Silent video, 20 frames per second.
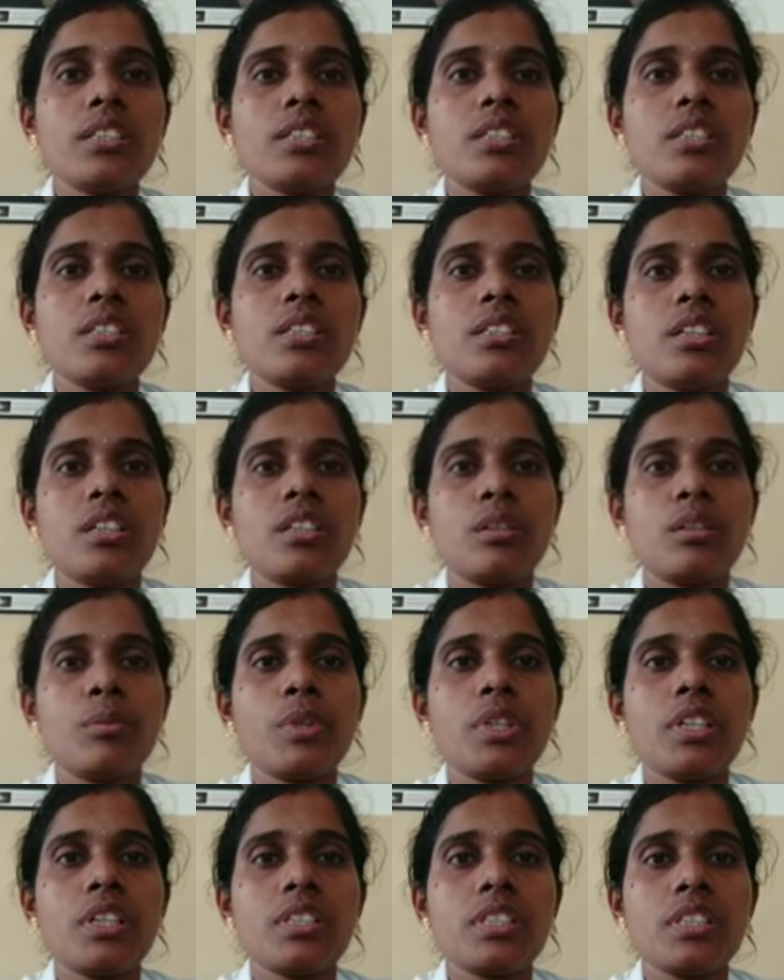is nothing but
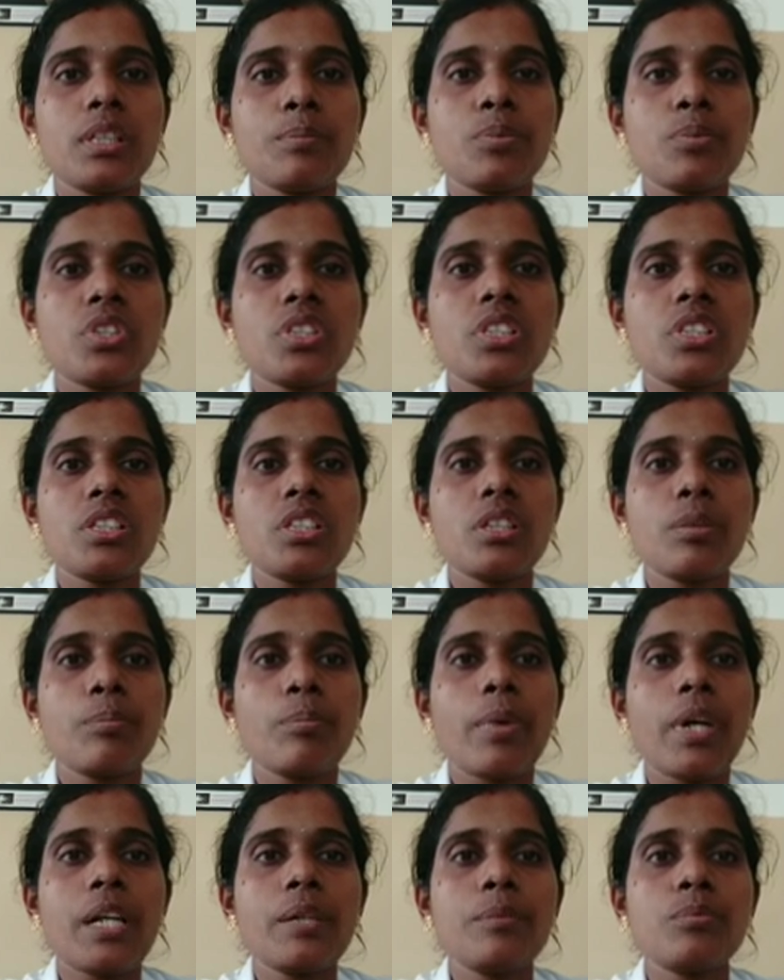a substance in a
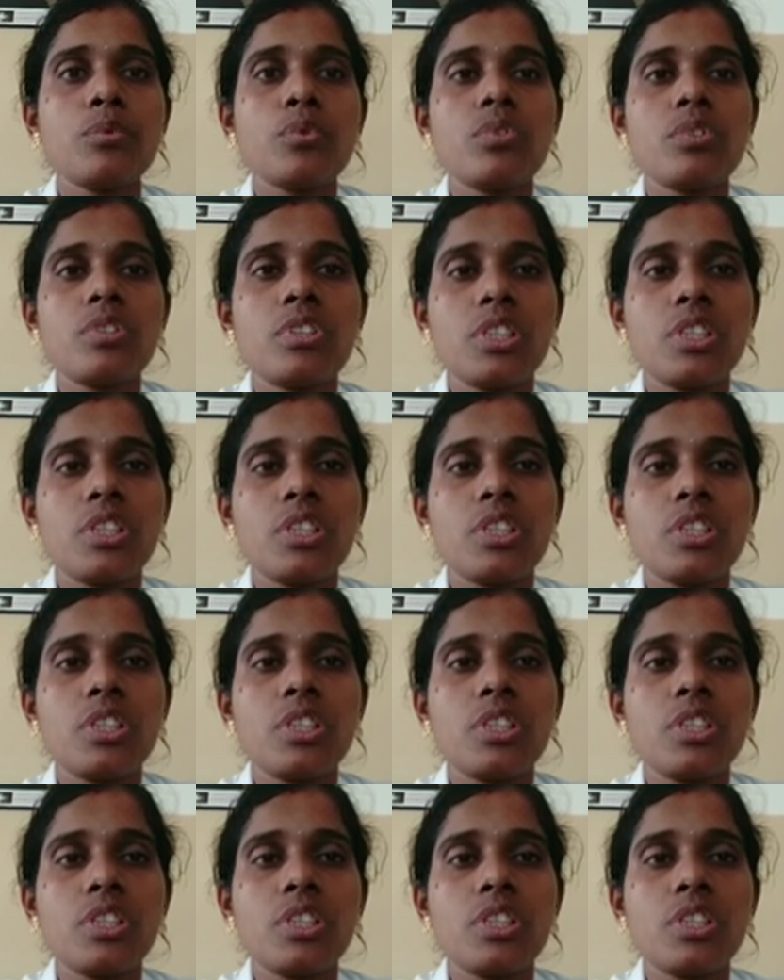pipe to the